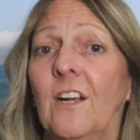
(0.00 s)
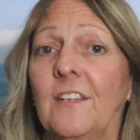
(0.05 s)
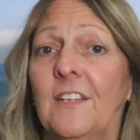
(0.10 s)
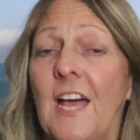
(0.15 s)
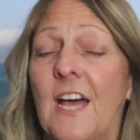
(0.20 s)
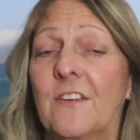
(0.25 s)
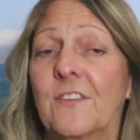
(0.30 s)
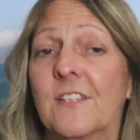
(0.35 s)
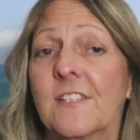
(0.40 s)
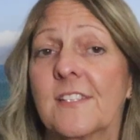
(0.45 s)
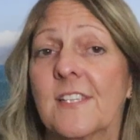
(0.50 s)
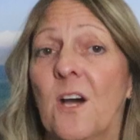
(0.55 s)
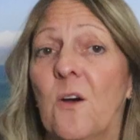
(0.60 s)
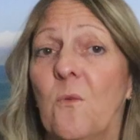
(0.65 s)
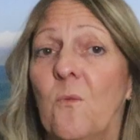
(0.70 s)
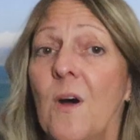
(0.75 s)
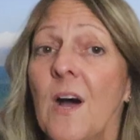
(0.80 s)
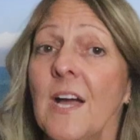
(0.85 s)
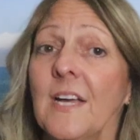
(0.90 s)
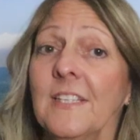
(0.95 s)
allowed to sell
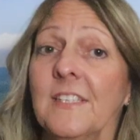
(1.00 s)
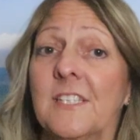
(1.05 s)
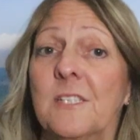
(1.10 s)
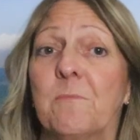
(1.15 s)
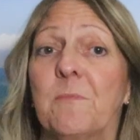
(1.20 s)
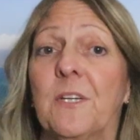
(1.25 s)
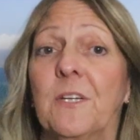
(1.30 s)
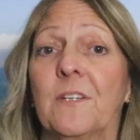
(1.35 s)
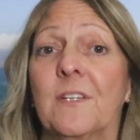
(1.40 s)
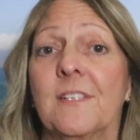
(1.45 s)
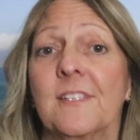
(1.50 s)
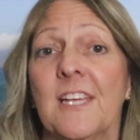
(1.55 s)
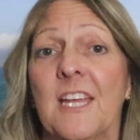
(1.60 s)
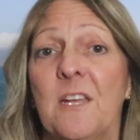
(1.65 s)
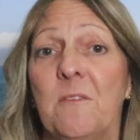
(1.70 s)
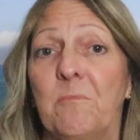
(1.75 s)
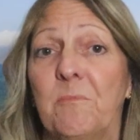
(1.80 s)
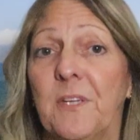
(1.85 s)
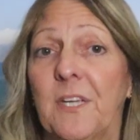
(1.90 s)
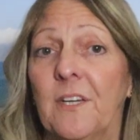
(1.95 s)
wine, spirits,
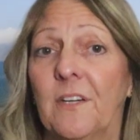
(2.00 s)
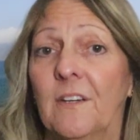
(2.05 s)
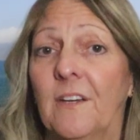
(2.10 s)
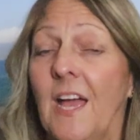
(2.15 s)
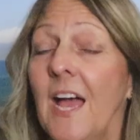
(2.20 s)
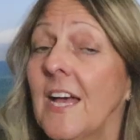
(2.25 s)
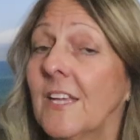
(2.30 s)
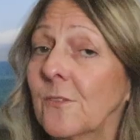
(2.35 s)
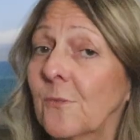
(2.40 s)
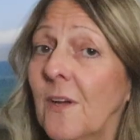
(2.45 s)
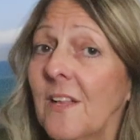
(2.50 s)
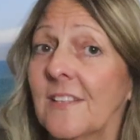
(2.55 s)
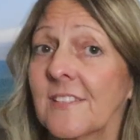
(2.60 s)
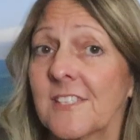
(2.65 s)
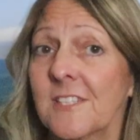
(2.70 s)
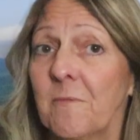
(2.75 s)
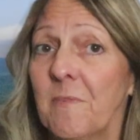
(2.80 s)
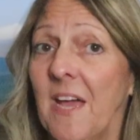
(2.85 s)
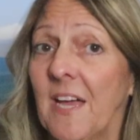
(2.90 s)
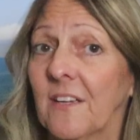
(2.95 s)
and beer, as well
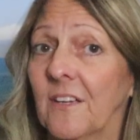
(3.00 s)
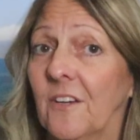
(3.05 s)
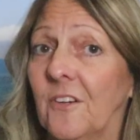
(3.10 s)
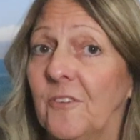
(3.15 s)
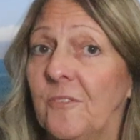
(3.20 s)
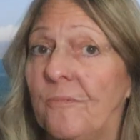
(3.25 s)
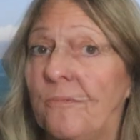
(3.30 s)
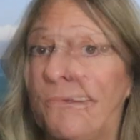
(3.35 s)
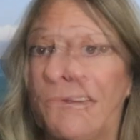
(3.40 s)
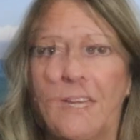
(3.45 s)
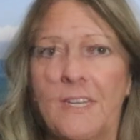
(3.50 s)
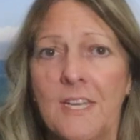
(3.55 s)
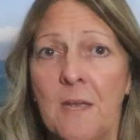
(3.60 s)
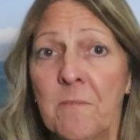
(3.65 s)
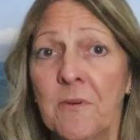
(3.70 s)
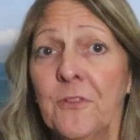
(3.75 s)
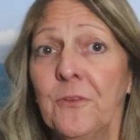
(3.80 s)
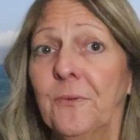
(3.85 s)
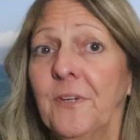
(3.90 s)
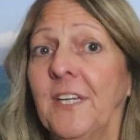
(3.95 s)
as tobacco.
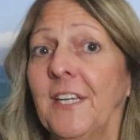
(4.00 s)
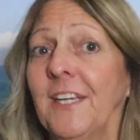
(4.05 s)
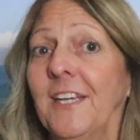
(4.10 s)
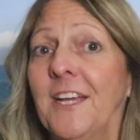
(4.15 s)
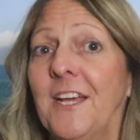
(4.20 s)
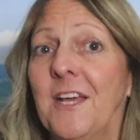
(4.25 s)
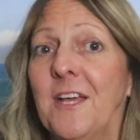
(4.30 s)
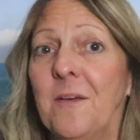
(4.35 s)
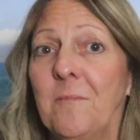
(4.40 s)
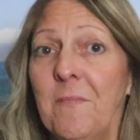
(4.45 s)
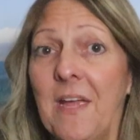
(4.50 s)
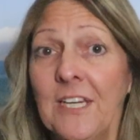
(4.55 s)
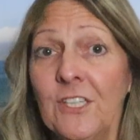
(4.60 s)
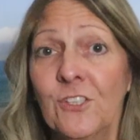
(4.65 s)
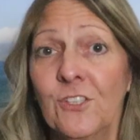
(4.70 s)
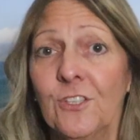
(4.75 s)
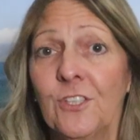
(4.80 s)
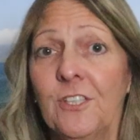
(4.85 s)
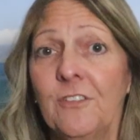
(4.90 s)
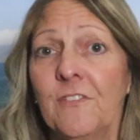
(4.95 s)
Number 3, make
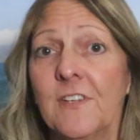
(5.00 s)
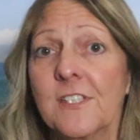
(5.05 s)
sure you